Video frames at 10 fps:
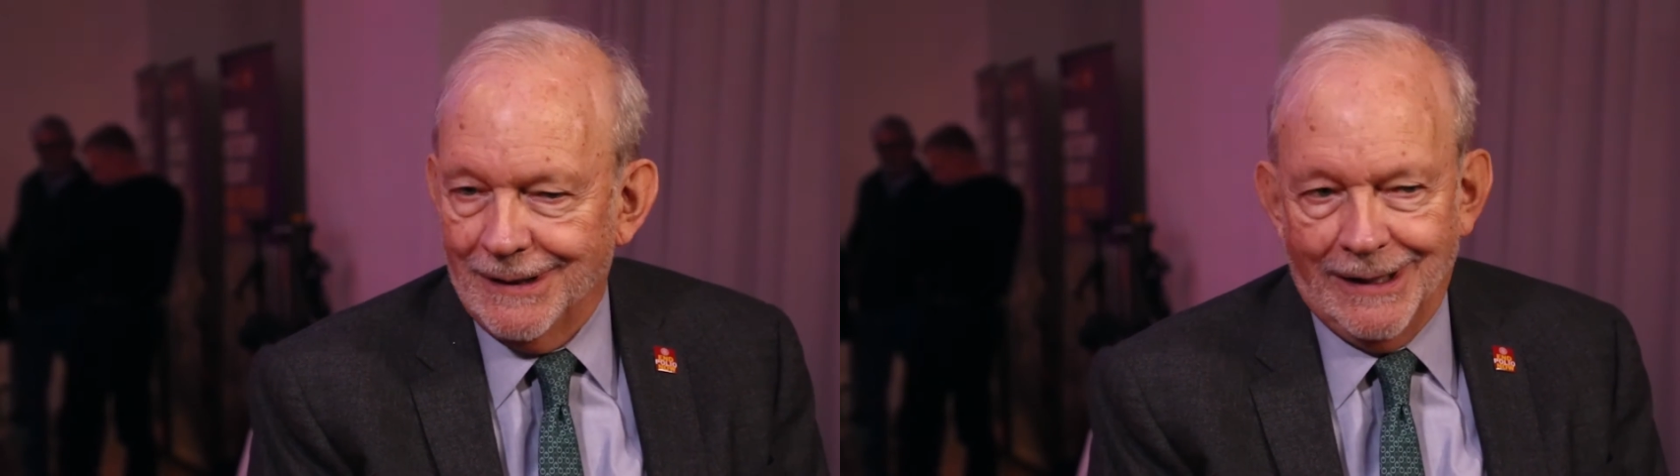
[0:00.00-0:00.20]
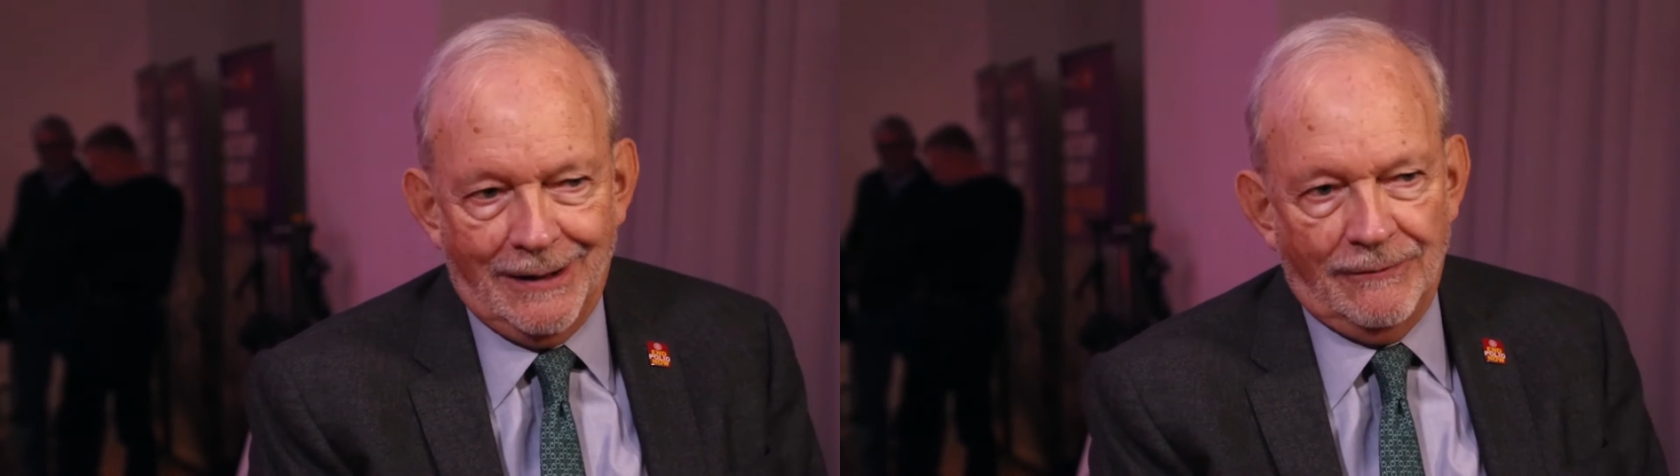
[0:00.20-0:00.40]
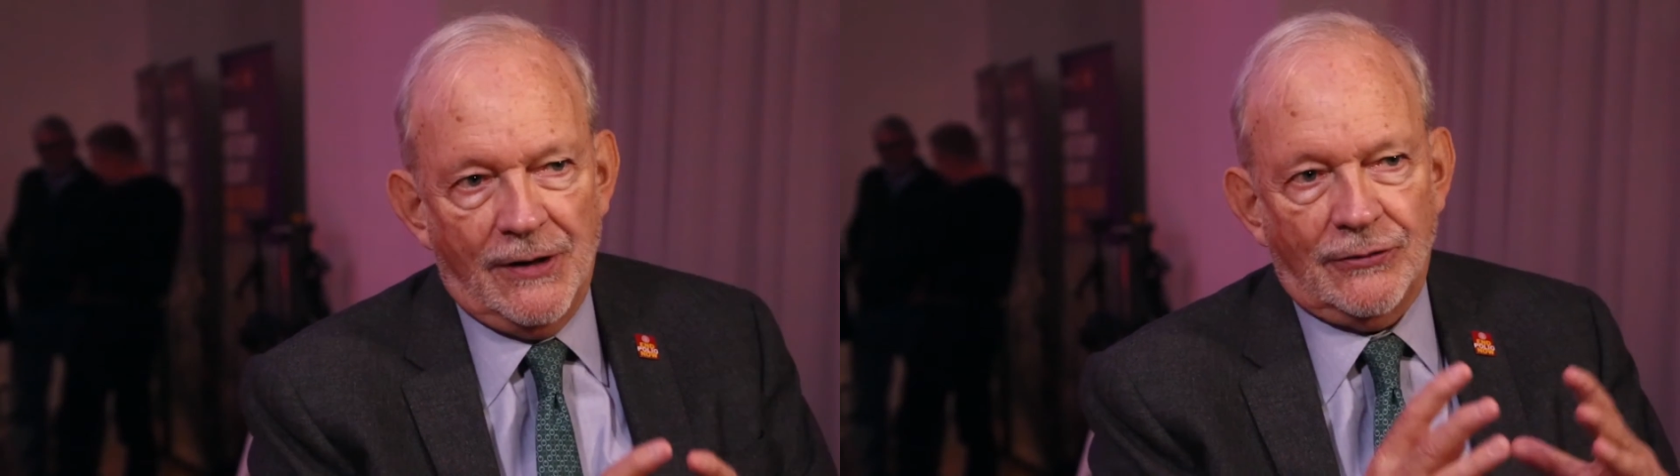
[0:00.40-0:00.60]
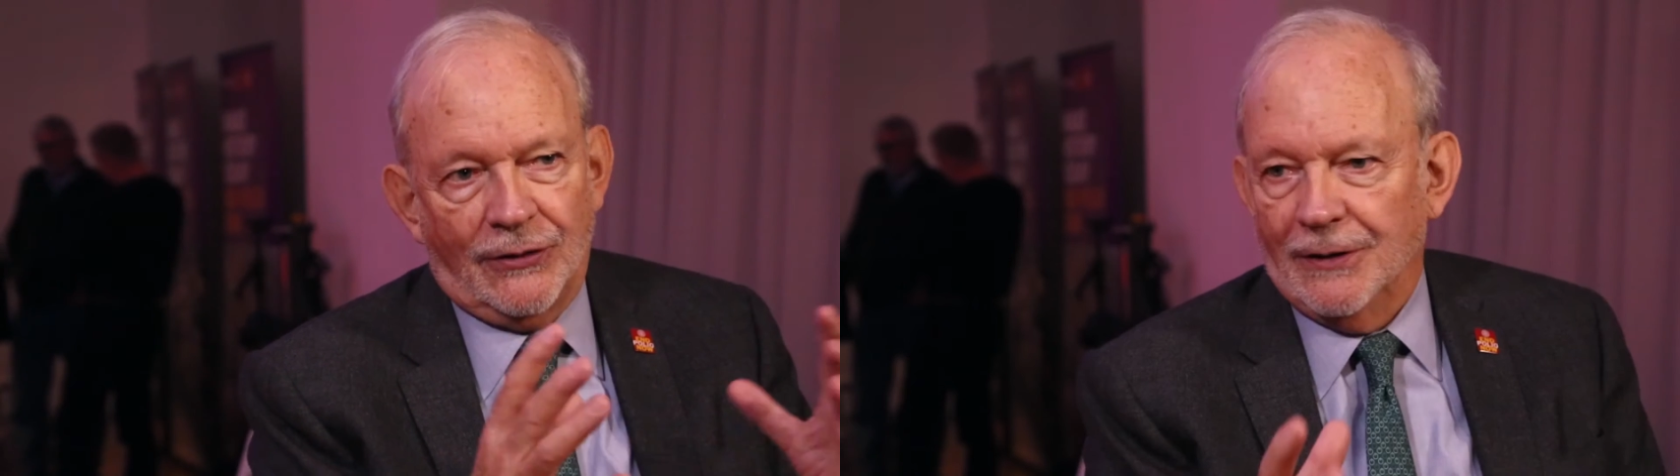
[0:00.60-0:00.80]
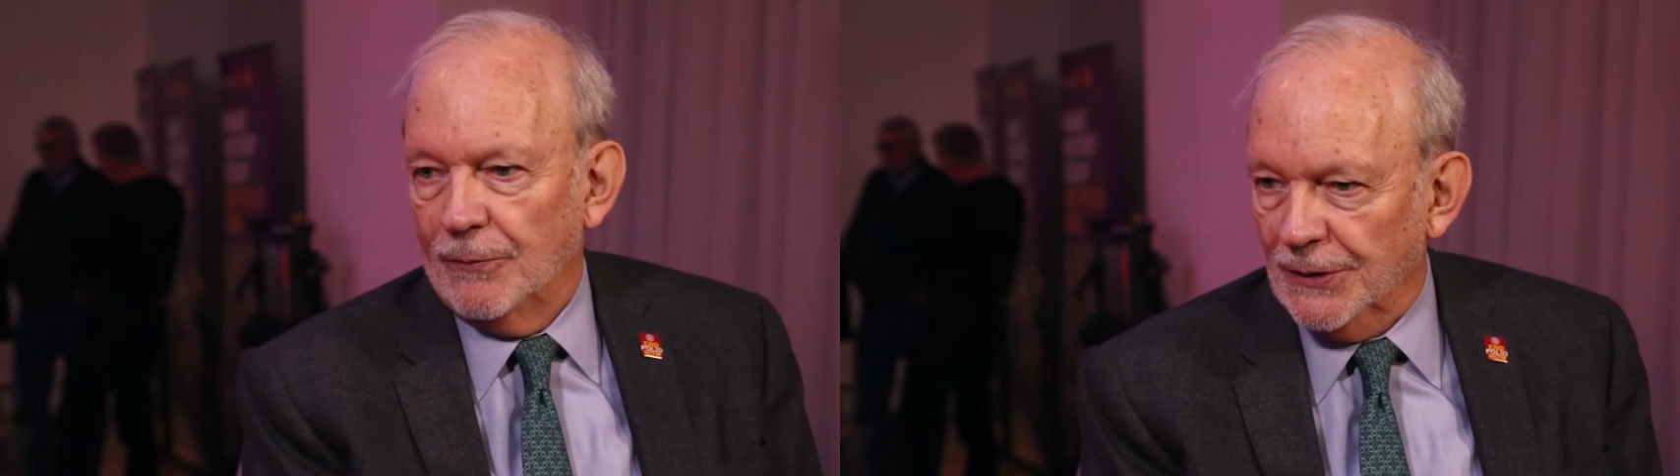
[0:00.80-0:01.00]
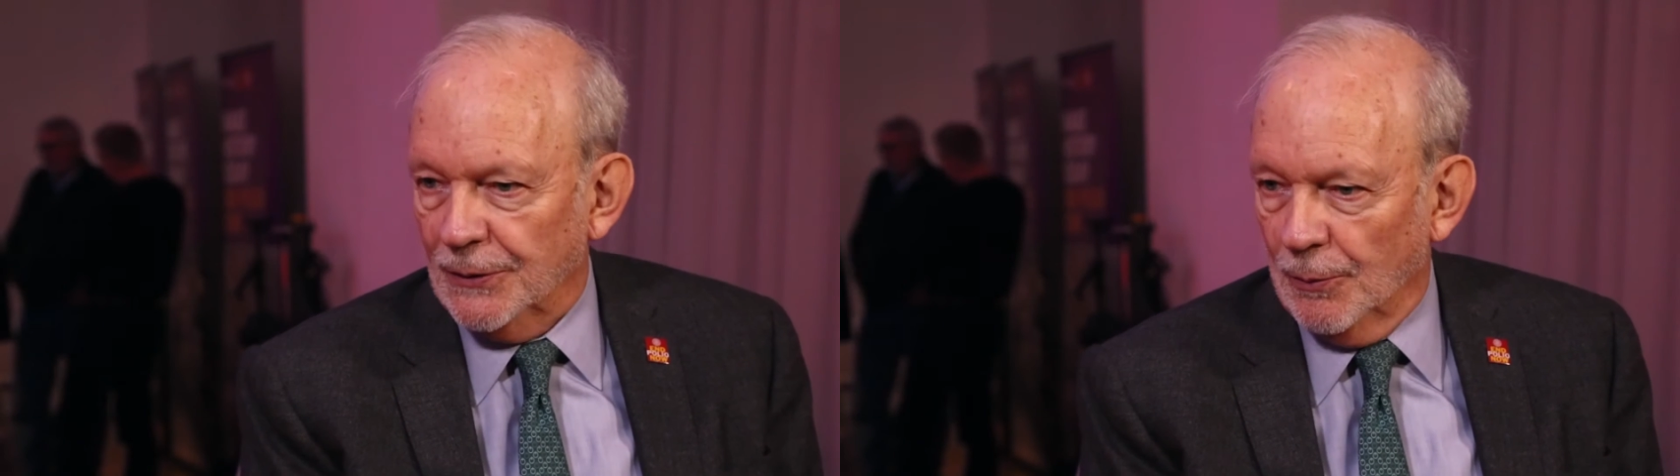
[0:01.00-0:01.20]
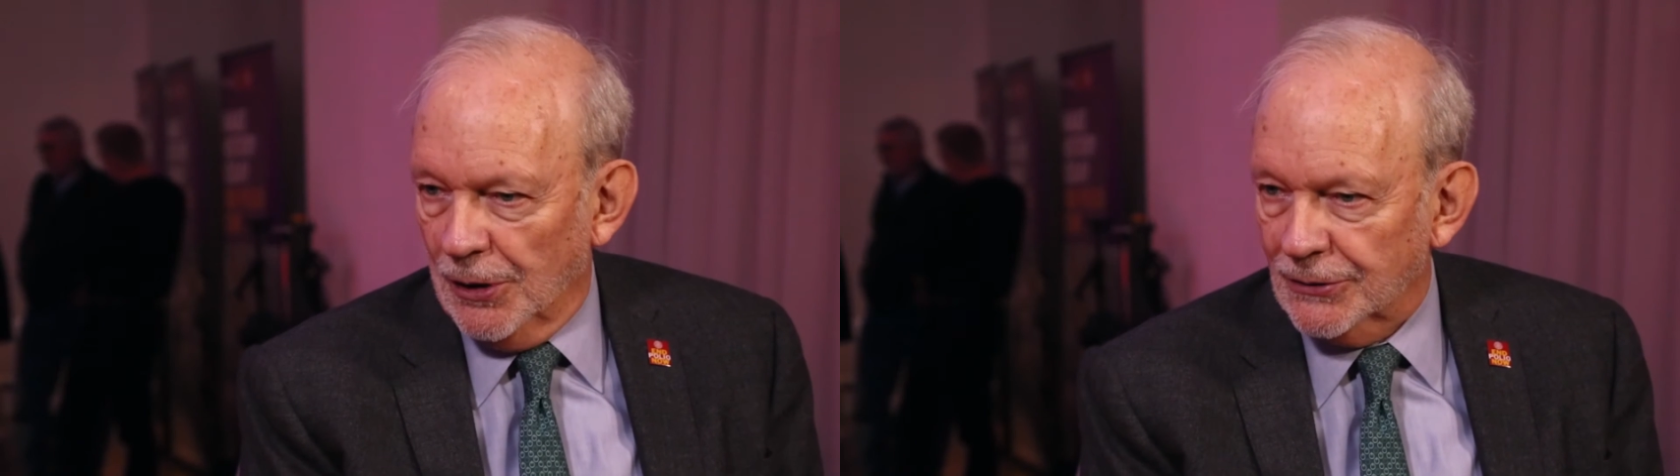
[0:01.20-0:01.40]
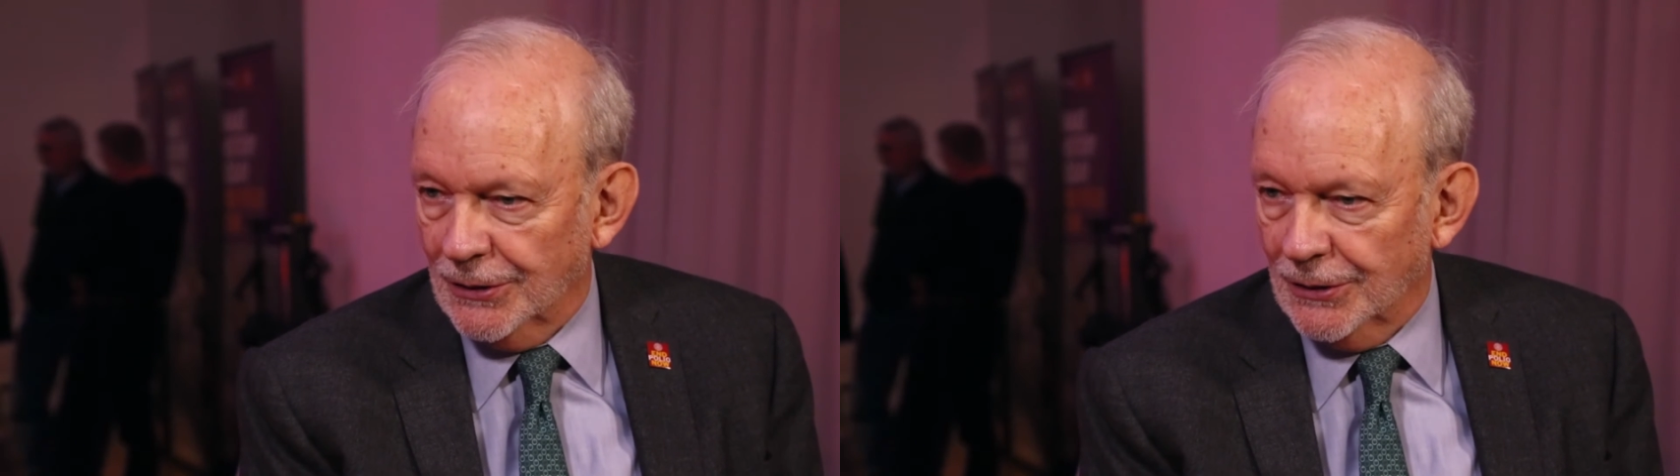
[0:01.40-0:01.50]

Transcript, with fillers: and a vision of what the world